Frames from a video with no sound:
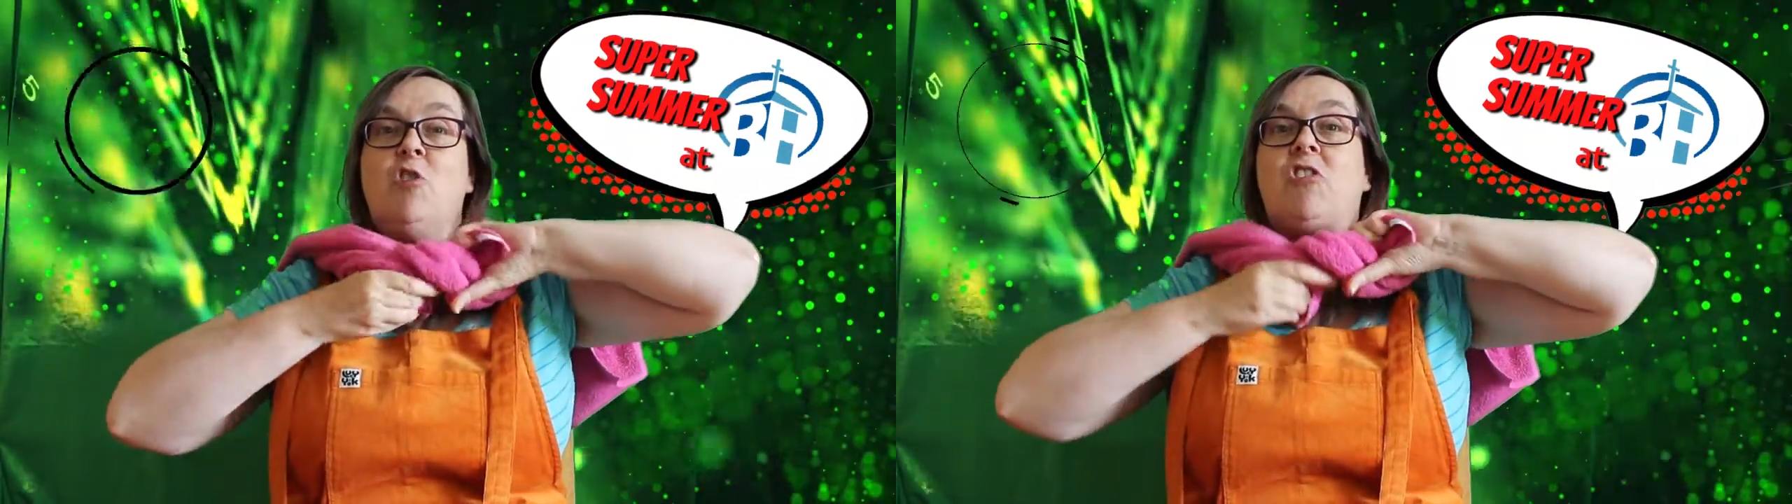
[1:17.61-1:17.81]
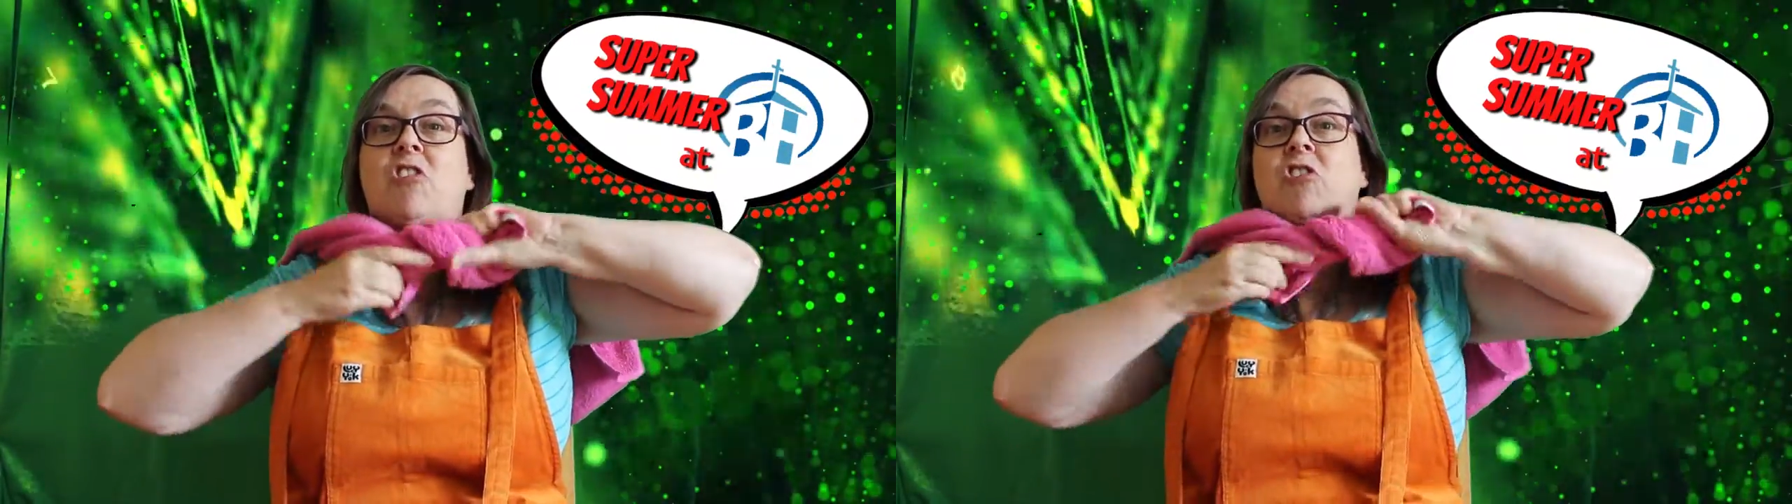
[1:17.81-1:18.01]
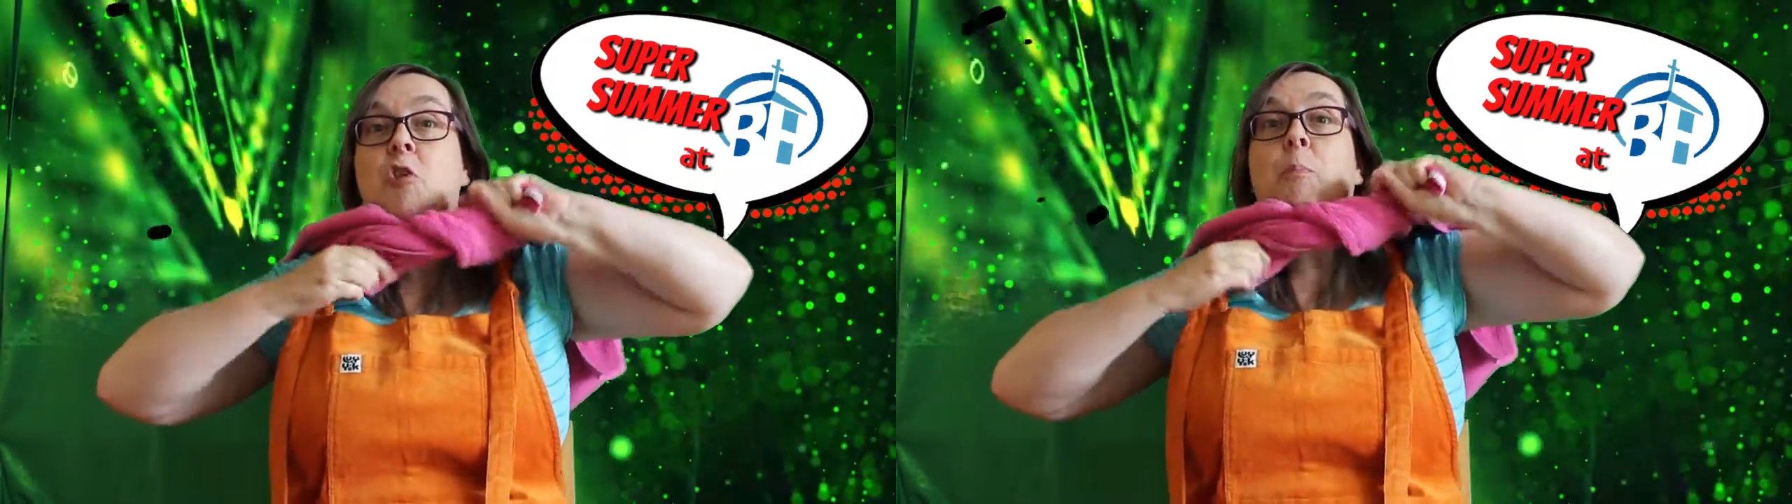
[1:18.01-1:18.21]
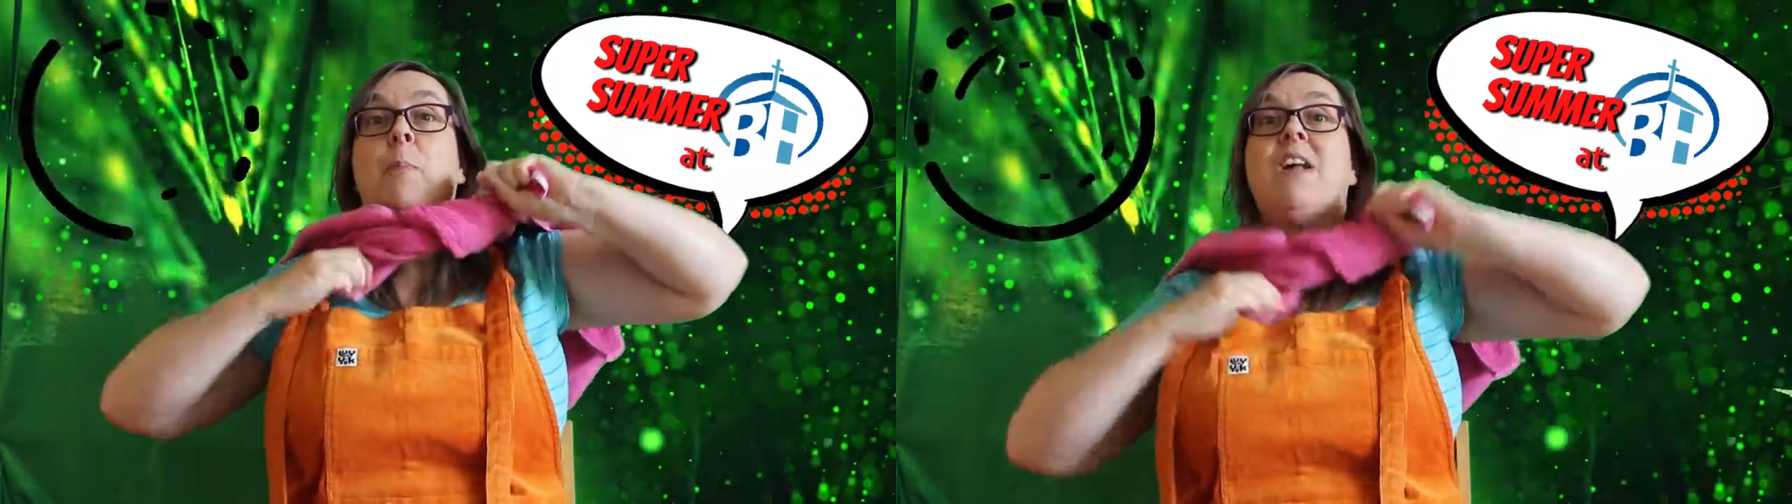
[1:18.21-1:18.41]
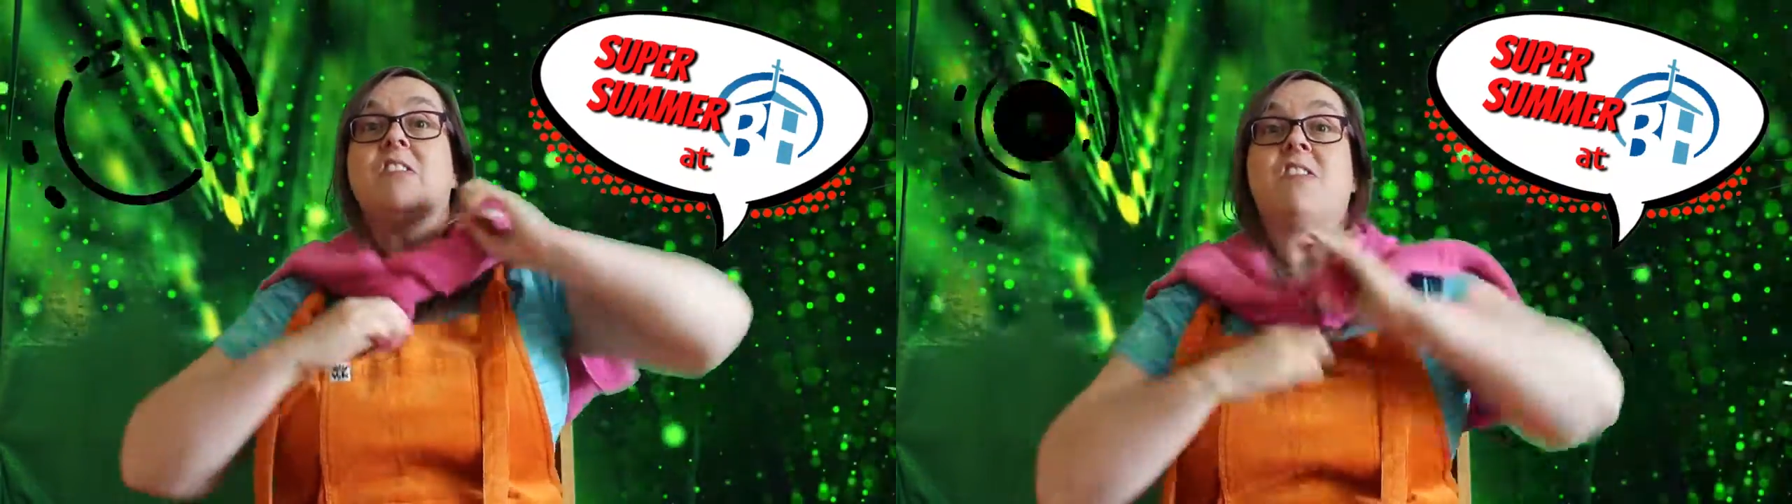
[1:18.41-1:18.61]

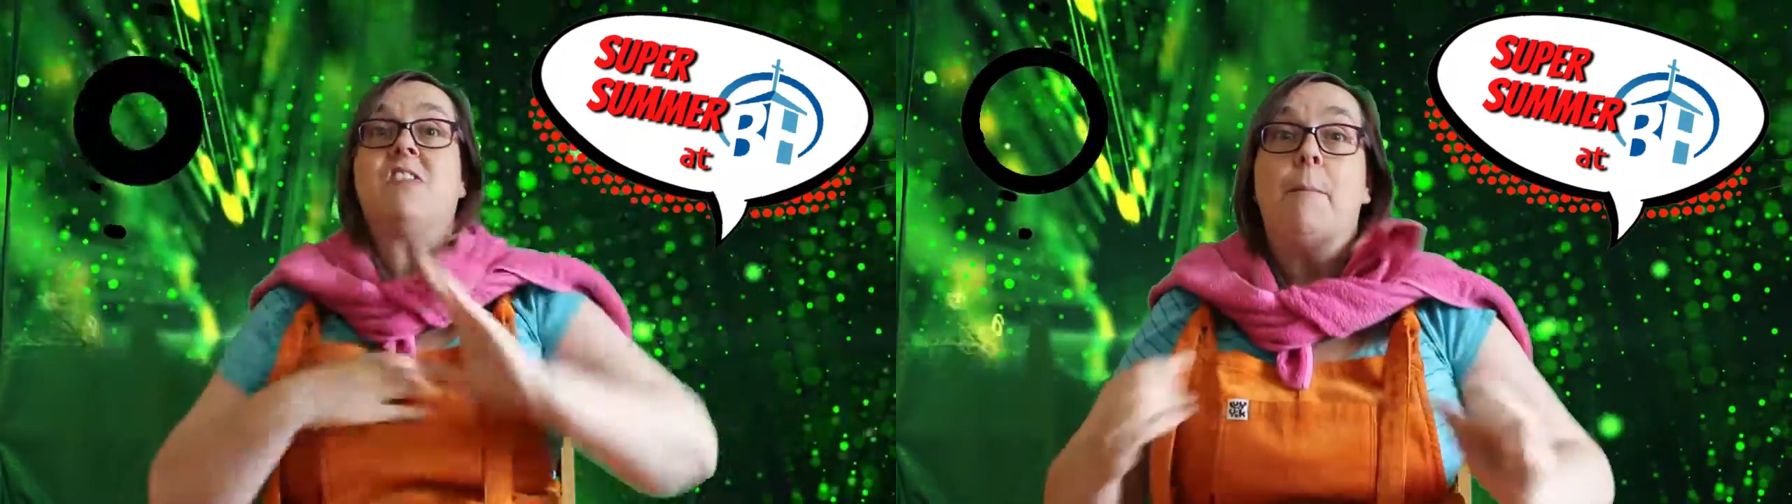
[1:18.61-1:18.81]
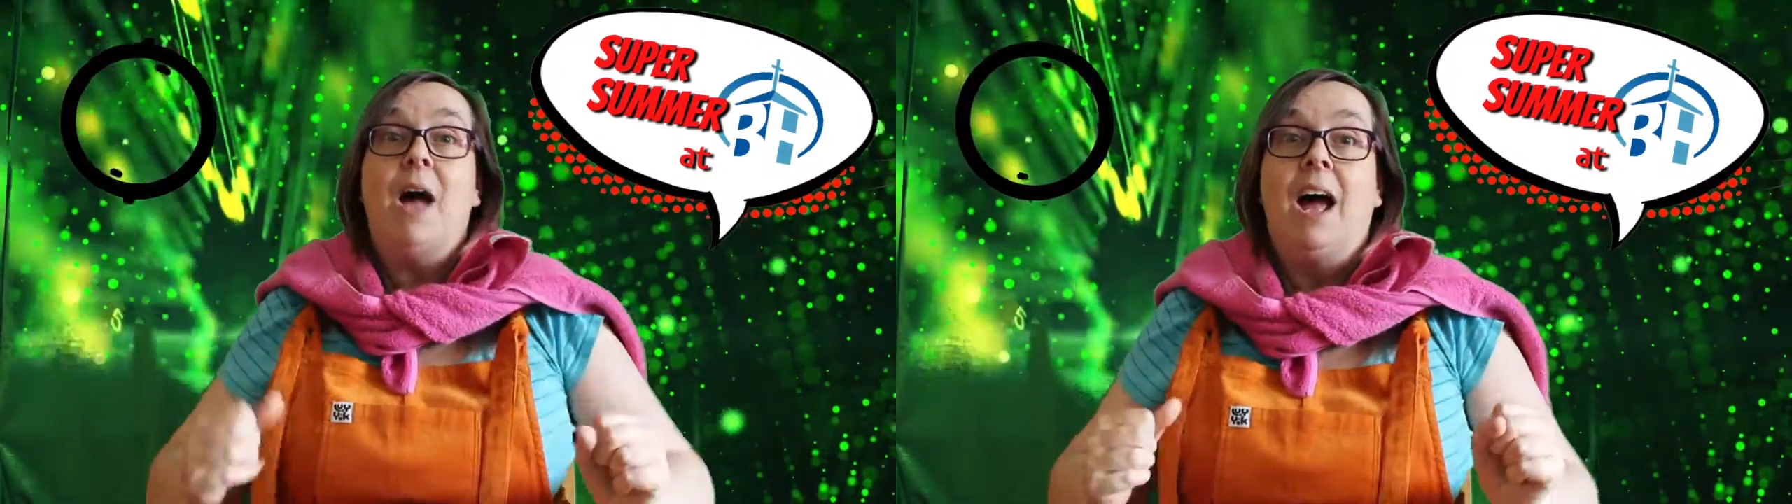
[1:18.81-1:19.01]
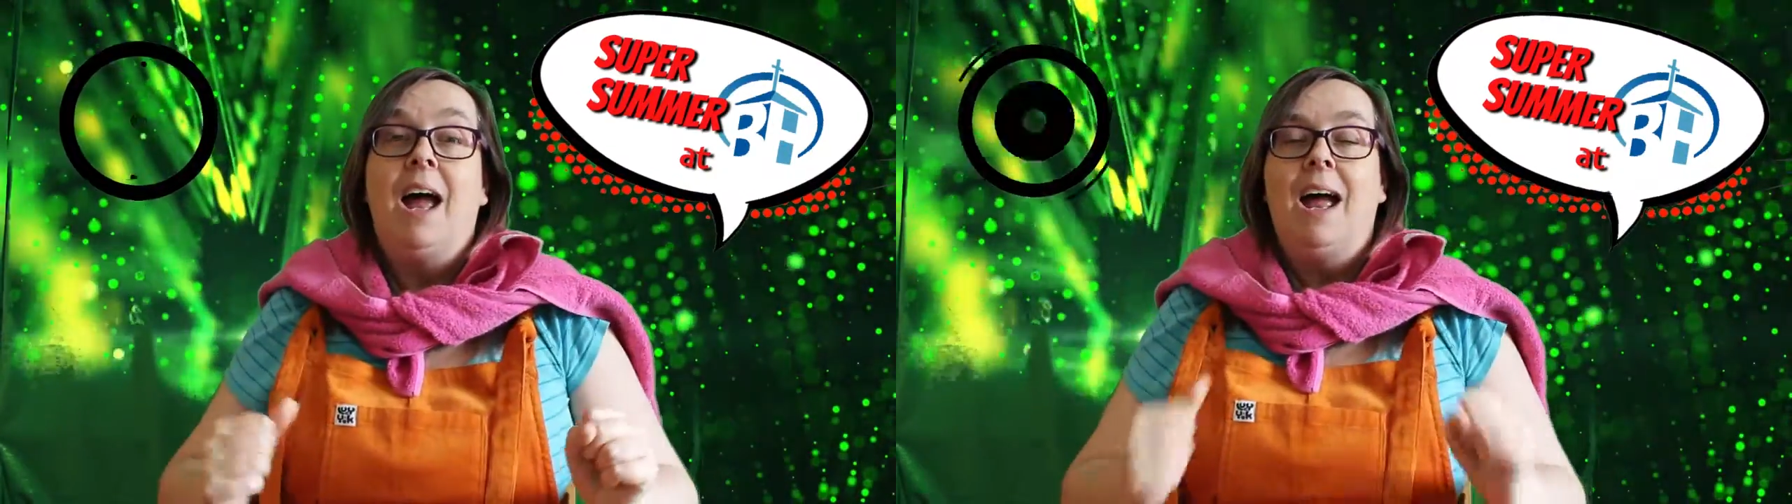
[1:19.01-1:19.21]
Super Summer